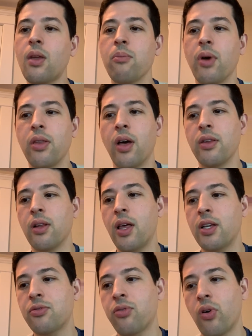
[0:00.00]
But
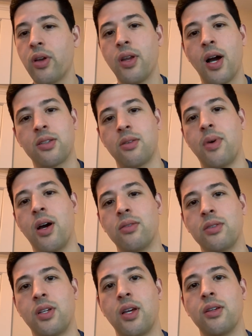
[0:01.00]
nonetheless, Floyd knocked him
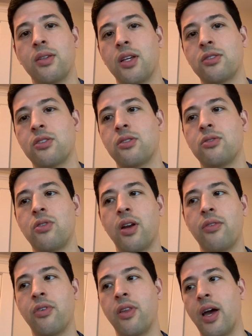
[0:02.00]
out, gets
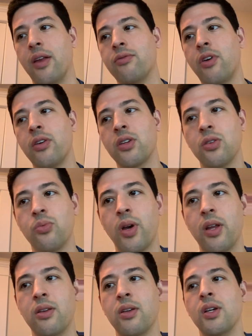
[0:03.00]
credit for that. Very good
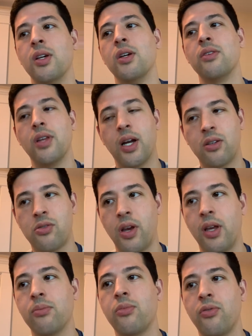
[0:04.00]
win. Not
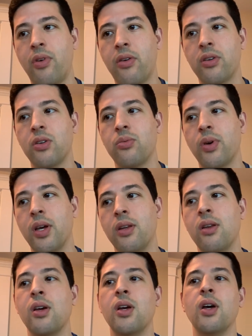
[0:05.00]
great, but very good
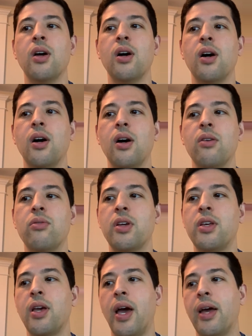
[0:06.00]
win.
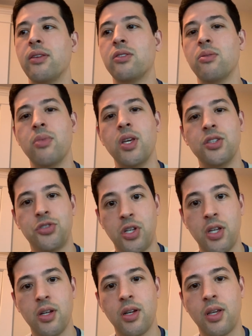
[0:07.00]
Ricky Hatton, to me,
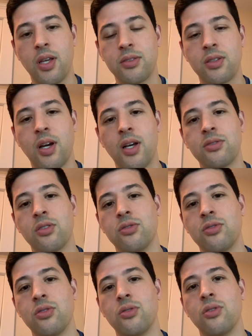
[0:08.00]
cheated against Costa
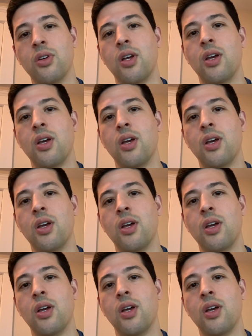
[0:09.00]
Tszyu.